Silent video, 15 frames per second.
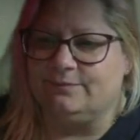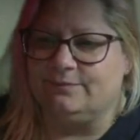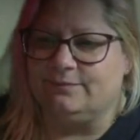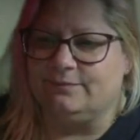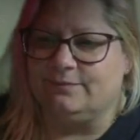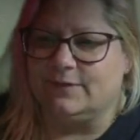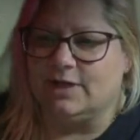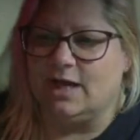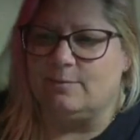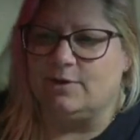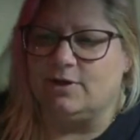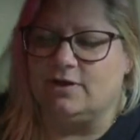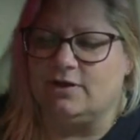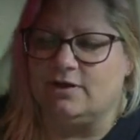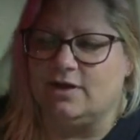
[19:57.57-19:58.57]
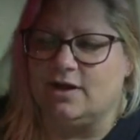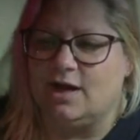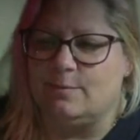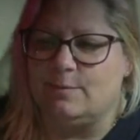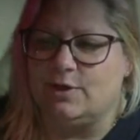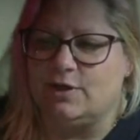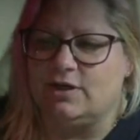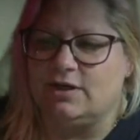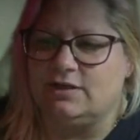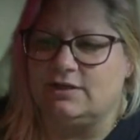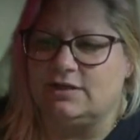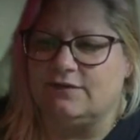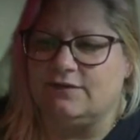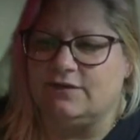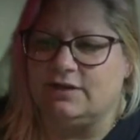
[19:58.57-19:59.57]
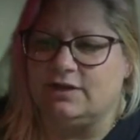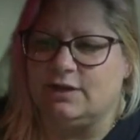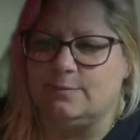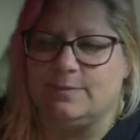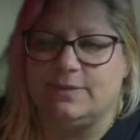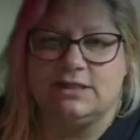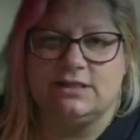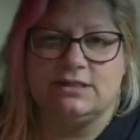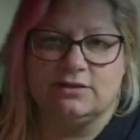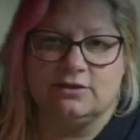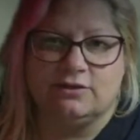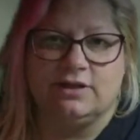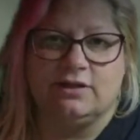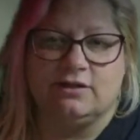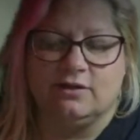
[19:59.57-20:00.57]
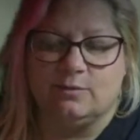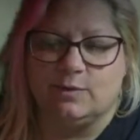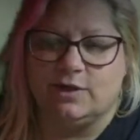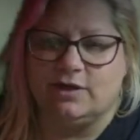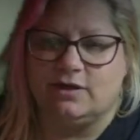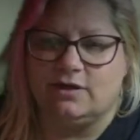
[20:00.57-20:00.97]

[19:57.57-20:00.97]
I'm gonna definitely be still here on Whatnot.